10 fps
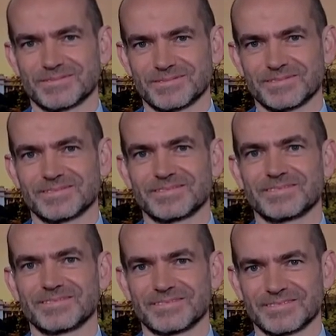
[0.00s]

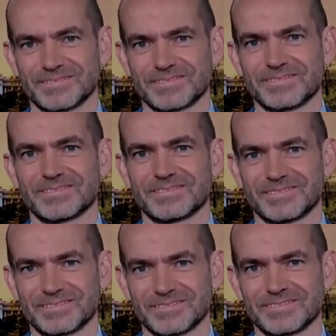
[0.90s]

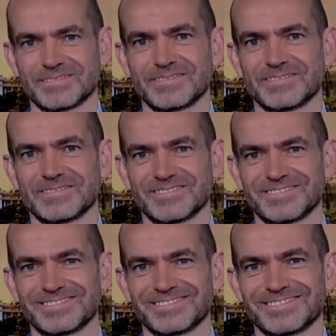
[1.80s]

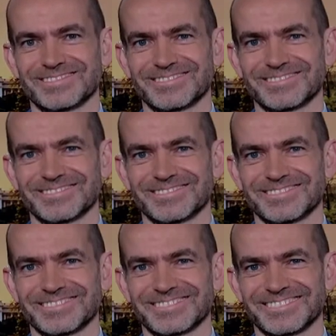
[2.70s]

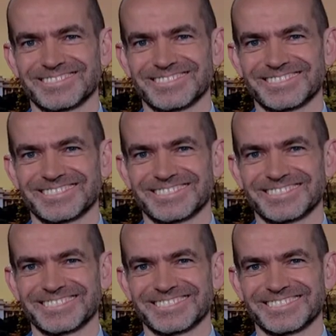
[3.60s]

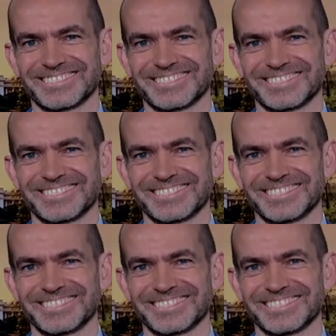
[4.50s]

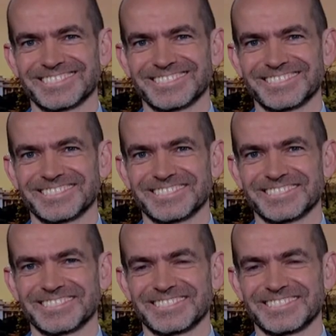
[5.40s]
(not speaking)